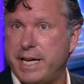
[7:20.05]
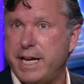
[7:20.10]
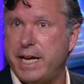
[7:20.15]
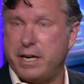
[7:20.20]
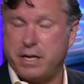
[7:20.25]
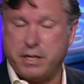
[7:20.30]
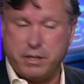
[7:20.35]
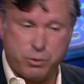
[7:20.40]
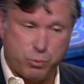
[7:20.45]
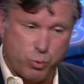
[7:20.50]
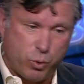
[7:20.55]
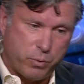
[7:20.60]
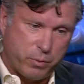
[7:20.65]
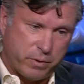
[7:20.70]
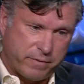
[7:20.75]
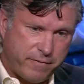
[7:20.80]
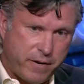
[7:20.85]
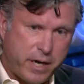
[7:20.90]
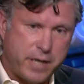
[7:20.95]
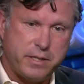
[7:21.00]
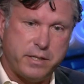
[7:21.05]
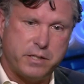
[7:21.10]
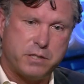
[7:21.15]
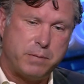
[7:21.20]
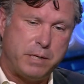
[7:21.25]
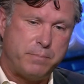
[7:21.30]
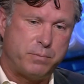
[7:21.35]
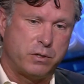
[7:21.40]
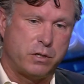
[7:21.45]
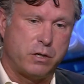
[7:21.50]
And what we're finding is
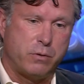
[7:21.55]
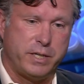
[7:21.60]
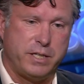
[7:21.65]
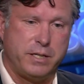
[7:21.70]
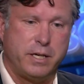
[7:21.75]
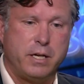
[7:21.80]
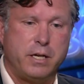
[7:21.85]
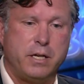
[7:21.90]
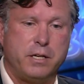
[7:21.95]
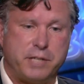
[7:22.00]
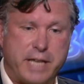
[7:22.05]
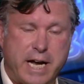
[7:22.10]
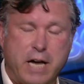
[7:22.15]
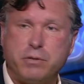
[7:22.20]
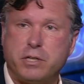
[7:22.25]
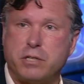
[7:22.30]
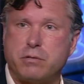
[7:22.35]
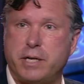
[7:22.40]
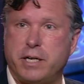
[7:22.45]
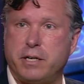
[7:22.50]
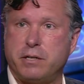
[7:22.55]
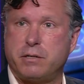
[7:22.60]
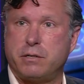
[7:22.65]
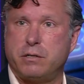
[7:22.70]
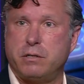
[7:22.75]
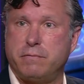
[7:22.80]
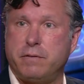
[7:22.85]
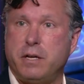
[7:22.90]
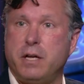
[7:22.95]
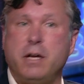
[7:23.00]
people are going down the credit
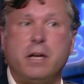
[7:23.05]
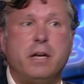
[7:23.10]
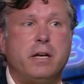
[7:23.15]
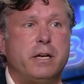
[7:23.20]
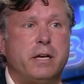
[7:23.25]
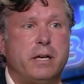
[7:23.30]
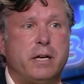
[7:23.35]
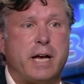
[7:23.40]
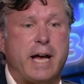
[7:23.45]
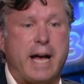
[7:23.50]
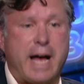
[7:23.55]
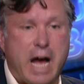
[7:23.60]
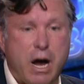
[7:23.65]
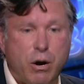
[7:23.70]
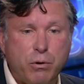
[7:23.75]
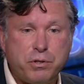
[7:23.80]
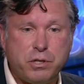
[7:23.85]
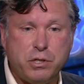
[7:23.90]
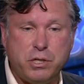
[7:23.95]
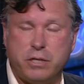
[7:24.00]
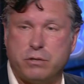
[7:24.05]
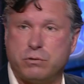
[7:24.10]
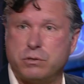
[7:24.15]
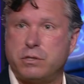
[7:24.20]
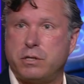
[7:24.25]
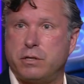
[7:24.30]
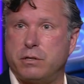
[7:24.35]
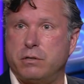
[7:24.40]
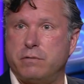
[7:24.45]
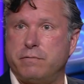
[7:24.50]
curve, out the
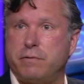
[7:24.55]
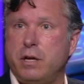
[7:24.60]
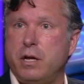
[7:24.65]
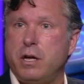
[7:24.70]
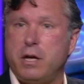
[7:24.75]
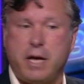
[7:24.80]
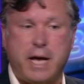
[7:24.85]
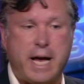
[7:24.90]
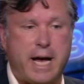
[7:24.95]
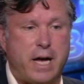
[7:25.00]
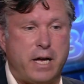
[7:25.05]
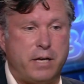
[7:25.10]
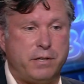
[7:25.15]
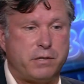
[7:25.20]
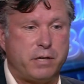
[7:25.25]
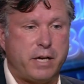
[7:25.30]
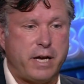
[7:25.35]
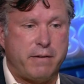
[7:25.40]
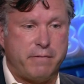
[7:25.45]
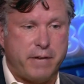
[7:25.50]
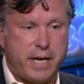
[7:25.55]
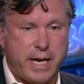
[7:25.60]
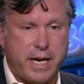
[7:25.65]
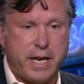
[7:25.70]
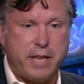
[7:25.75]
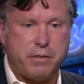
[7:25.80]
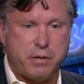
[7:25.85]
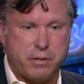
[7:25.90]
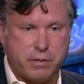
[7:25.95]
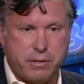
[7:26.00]
yield curve, and
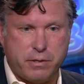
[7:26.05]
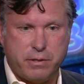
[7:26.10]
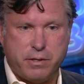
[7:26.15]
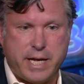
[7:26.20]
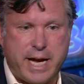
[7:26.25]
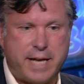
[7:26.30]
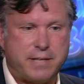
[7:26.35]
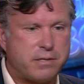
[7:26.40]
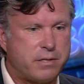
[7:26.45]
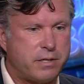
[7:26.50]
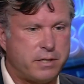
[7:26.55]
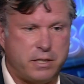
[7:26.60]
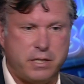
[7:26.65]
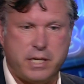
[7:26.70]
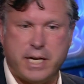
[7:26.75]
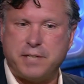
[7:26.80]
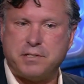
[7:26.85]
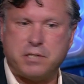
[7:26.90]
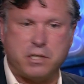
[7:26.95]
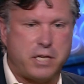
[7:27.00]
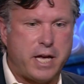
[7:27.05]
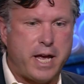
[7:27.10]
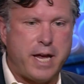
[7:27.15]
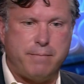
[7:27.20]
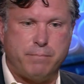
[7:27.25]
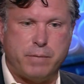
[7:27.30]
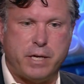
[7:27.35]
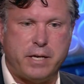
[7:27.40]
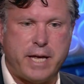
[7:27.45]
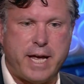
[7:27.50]
that's a
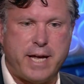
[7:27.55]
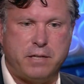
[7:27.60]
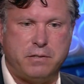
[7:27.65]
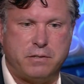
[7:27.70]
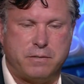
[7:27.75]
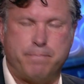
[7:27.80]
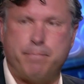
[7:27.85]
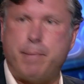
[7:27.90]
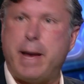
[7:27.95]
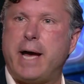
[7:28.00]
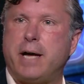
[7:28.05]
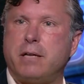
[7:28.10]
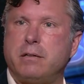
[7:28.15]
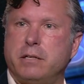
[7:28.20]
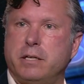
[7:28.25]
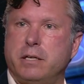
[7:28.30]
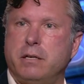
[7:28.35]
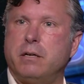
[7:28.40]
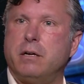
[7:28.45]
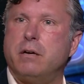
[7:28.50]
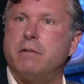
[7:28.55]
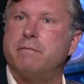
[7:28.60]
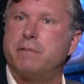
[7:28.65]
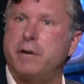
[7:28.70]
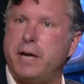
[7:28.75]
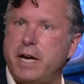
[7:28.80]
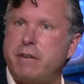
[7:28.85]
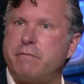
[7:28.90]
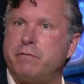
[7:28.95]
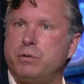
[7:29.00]
game that ends badly
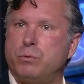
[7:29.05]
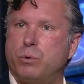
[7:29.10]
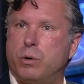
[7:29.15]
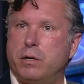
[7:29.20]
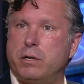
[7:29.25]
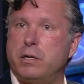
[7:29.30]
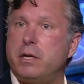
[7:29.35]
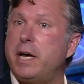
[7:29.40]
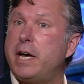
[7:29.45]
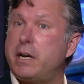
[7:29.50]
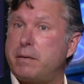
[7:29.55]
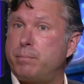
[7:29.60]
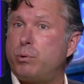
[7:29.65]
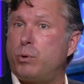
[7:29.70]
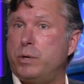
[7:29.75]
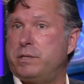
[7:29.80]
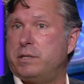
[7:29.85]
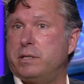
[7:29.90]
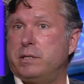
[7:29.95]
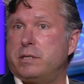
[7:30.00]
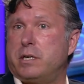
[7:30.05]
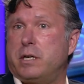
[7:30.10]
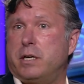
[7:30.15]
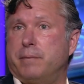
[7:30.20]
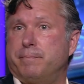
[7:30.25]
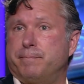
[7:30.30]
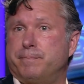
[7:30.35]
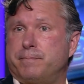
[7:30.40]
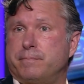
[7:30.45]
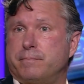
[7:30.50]
for everyone at a point in time.